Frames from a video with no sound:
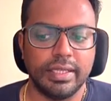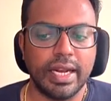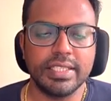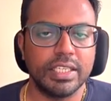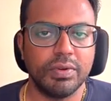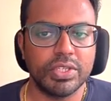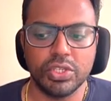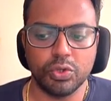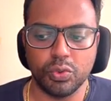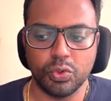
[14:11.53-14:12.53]
in that
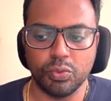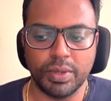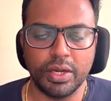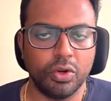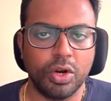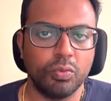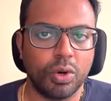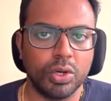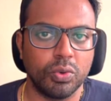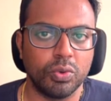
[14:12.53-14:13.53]
situation, you might
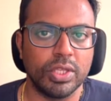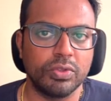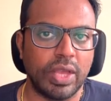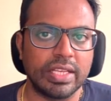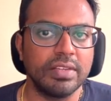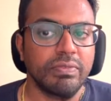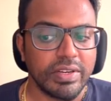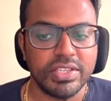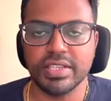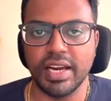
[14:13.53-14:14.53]
not want to do this as
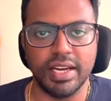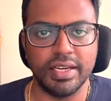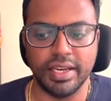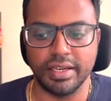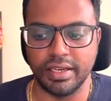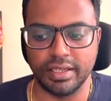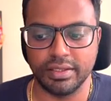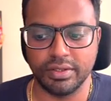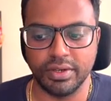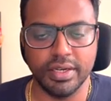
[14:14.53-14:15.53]
a feature scaling
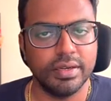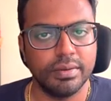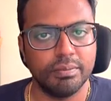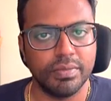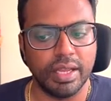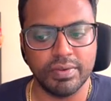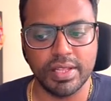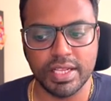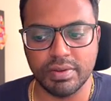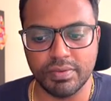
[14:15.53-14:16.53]
technique. All right.
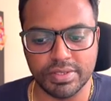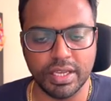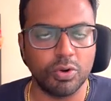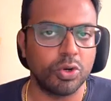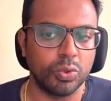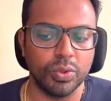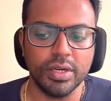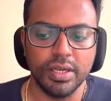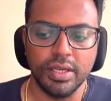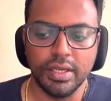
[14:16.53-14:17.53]
Nevertheless, we will see how to
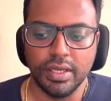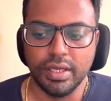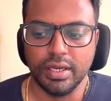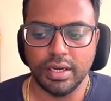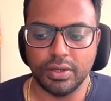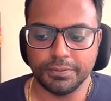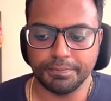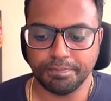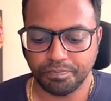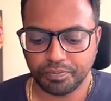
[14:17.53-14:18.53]
do it.
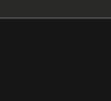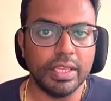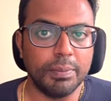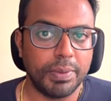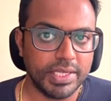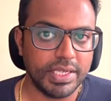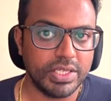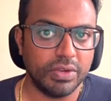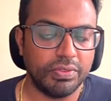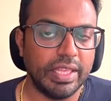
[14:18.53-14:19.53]
Now, in
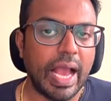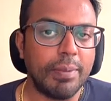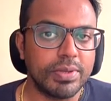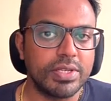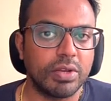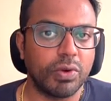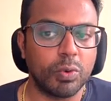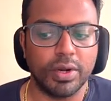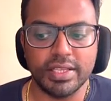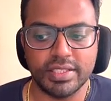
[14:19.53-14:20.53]
the
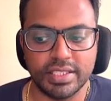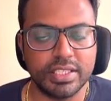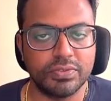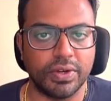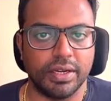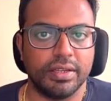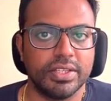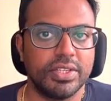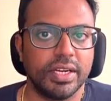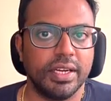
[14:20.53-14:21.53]
absence of outliers, this is
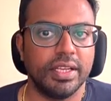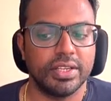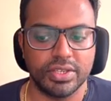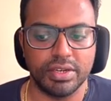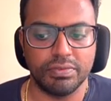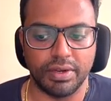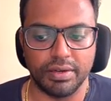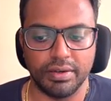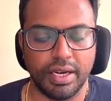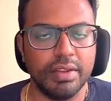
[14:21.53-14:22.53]
fine. This technique is
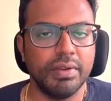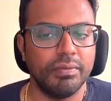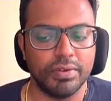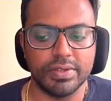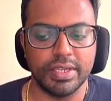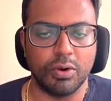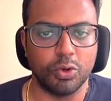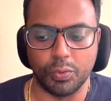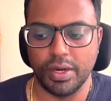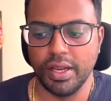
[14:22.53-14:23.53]
still fine. Anyway, we
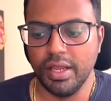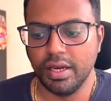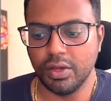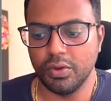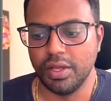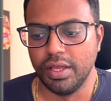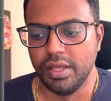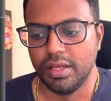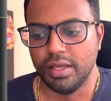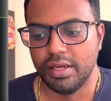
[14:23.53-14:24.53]
will see how to do it. Now,